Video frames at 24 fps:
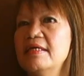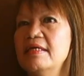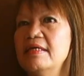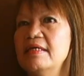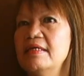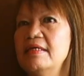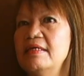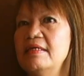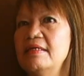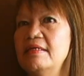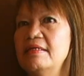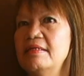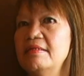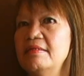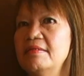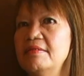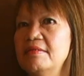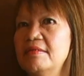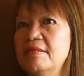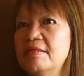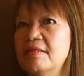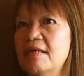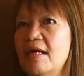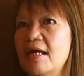And
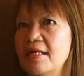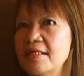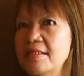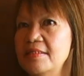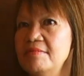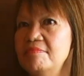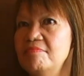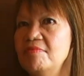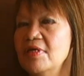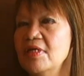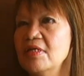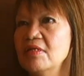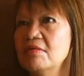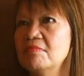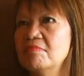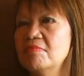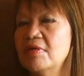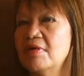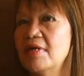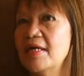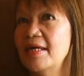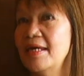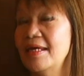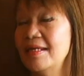I developed
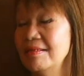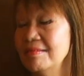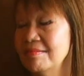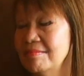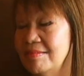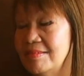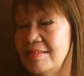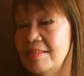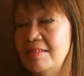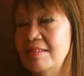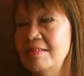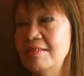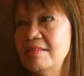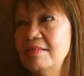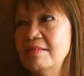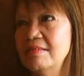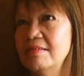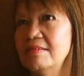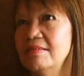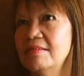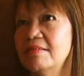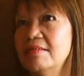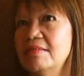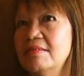a healthy
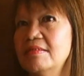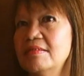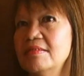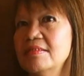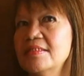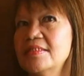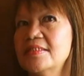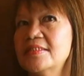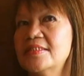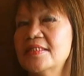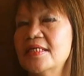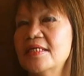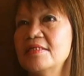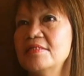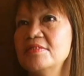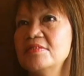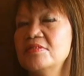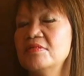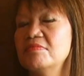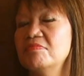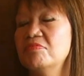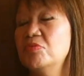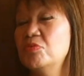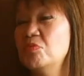sense
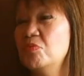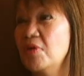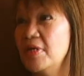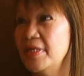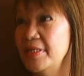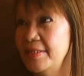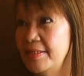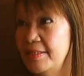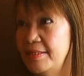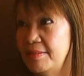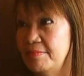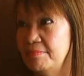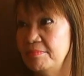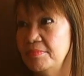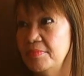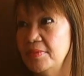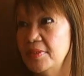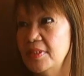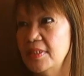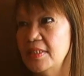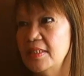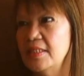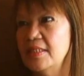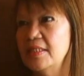of who I am,
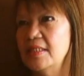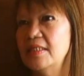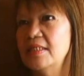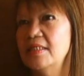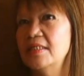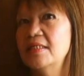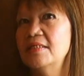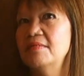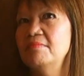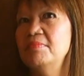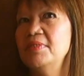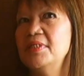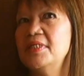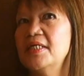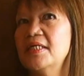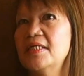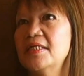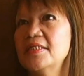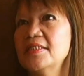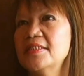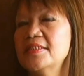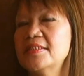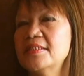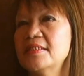
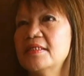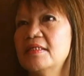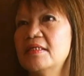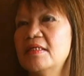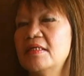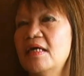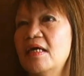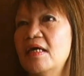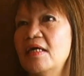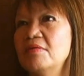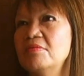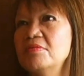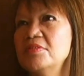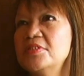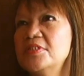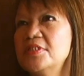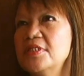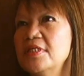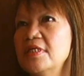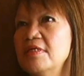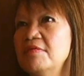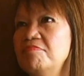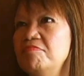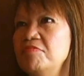because I would
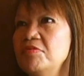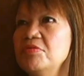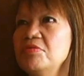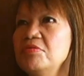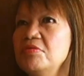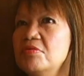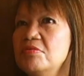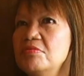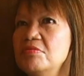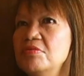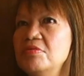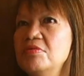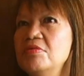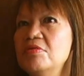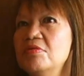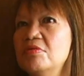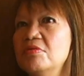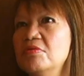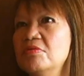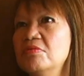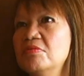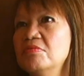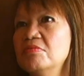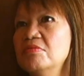say if you don't
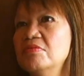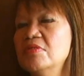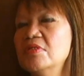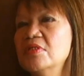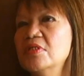know